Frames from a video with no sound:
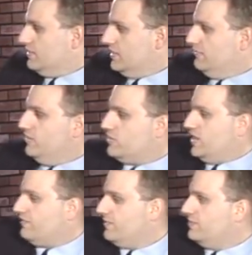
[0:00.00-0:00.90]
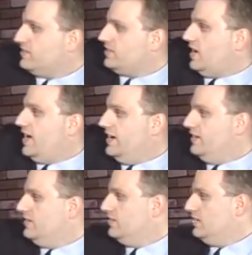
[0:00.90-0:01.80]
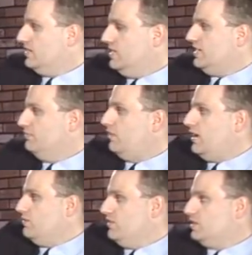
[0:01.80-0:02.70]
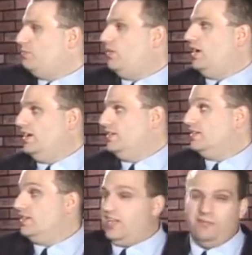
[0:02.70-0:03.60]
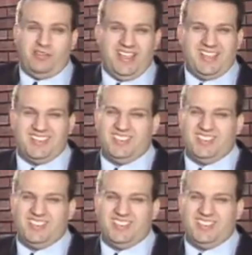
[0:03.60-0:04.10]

If we check from the side, he can block with his pawn, and now black is in